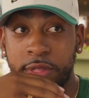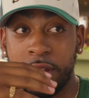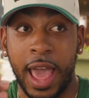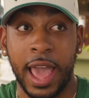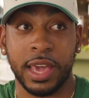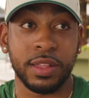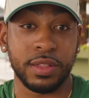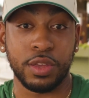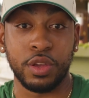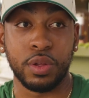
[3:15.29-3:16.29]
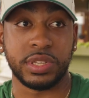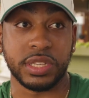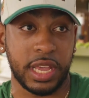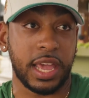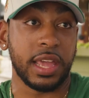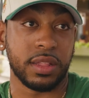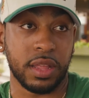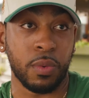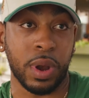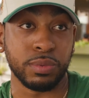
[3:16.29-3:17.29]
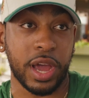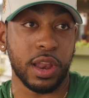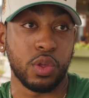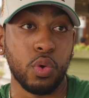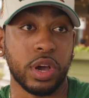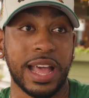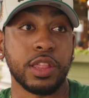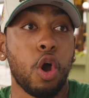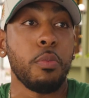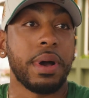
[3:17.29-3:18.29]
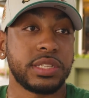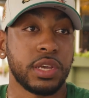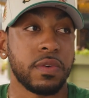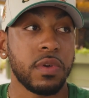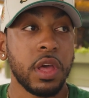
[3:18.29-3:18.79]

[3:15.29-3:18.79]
then I can, you know, succeed in what I'm trying to do because I know myself.